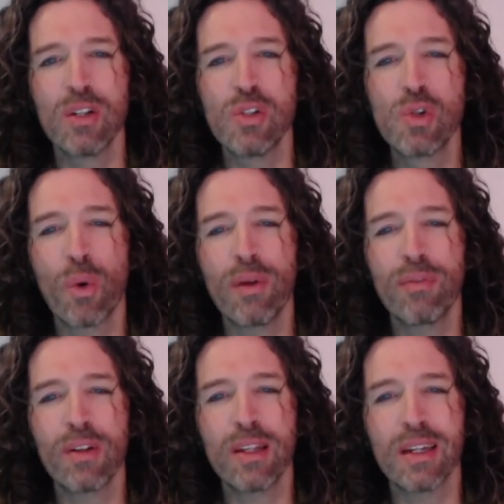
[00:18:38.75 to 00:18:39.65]

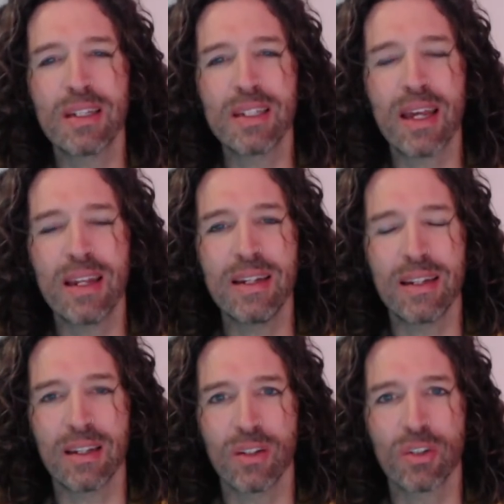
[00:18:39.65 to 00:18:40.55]
joyfully
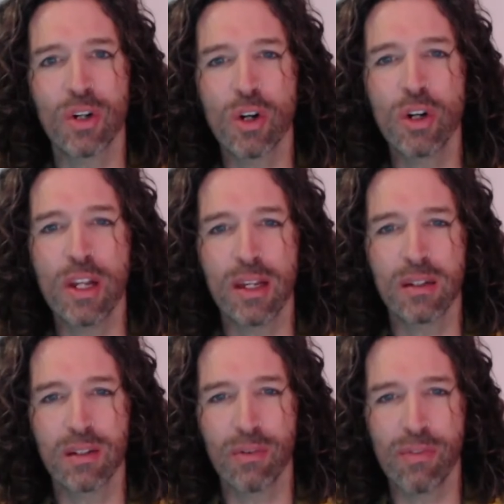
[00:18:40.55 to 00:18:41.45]
attending,
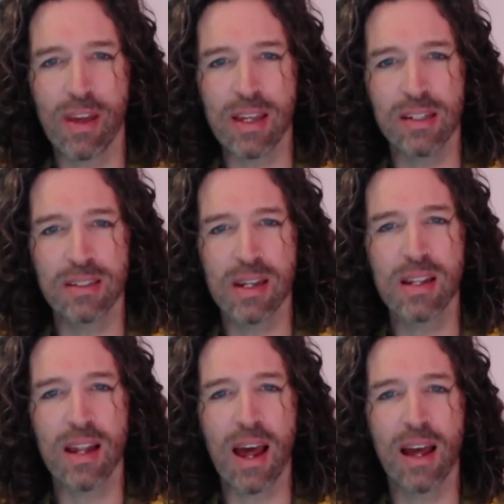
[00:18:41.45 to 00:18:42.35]
turning to face
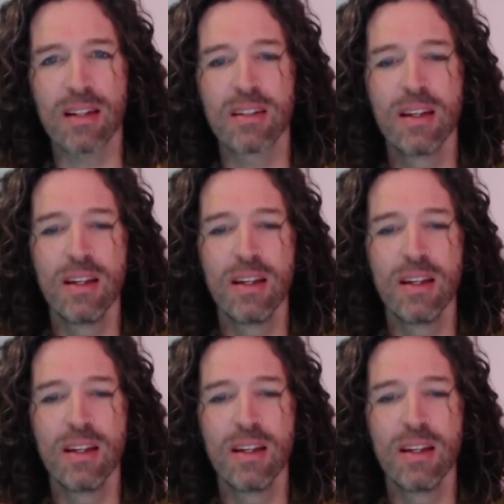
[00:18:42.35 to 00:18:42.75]
that